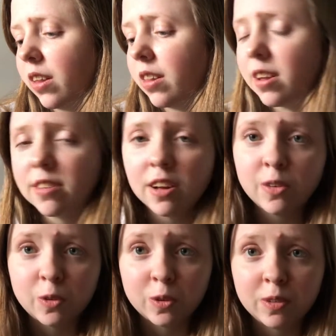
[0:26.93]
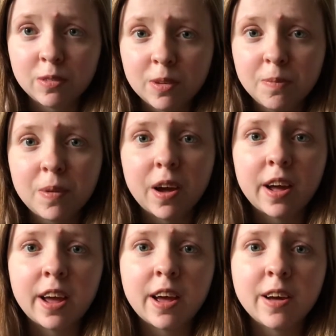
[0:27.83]
These aren't all of them. I
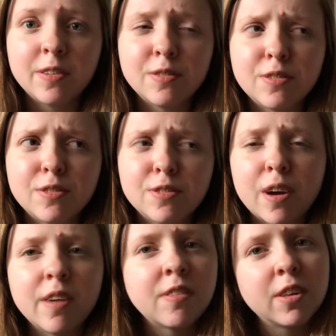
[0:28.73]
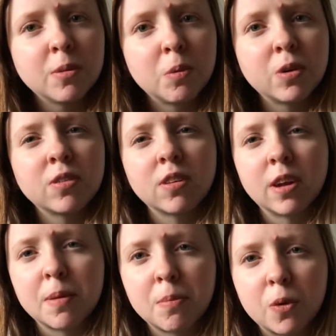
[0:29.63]
have five other books that
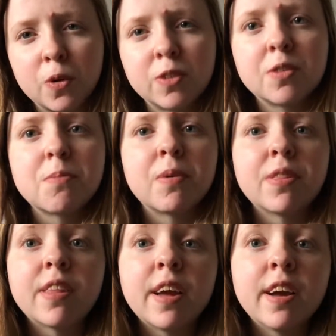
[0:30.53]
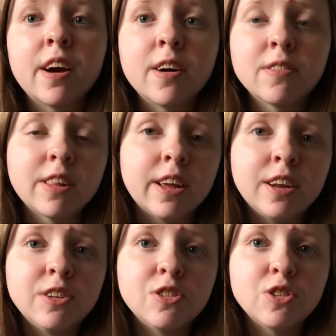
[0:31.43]
I bought, but they are
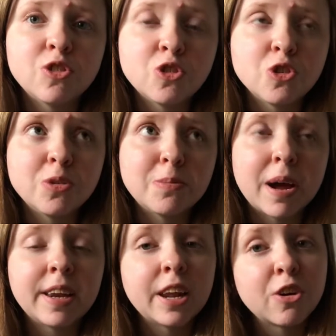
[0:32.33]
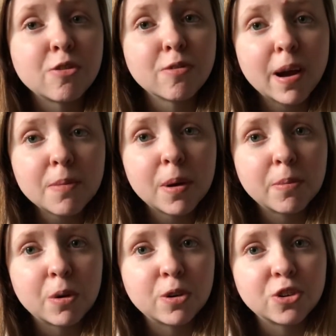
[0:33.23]
related to my NaNoWriMo
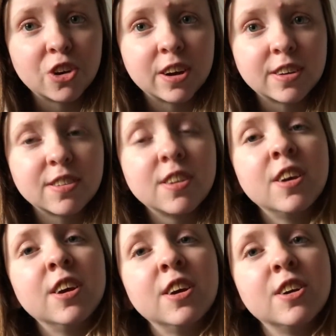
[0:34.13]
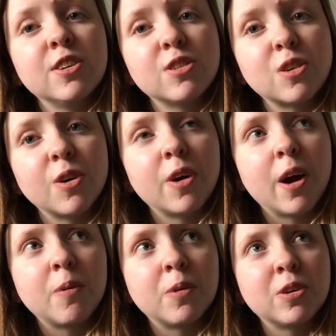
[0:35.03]
project, so I
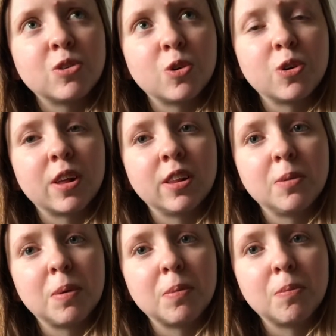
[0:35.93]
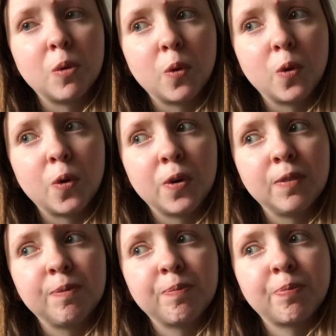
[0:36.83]
want to talk a little bit more
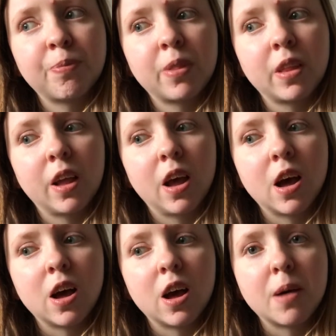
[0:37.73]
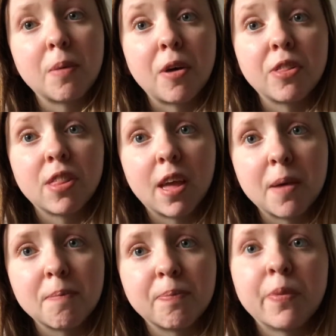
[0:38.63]
about
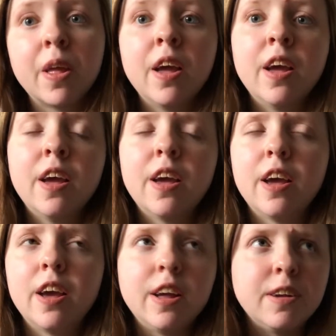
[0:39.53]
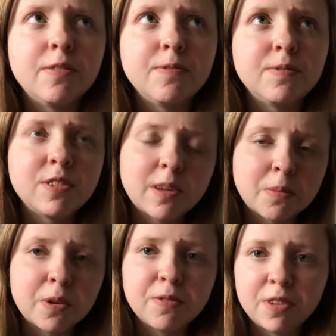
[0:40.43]
them in a
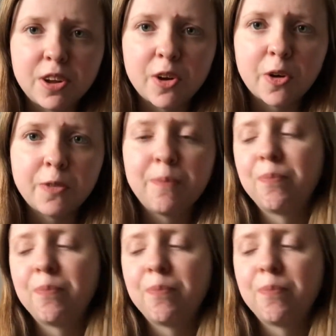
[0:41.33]
separate video.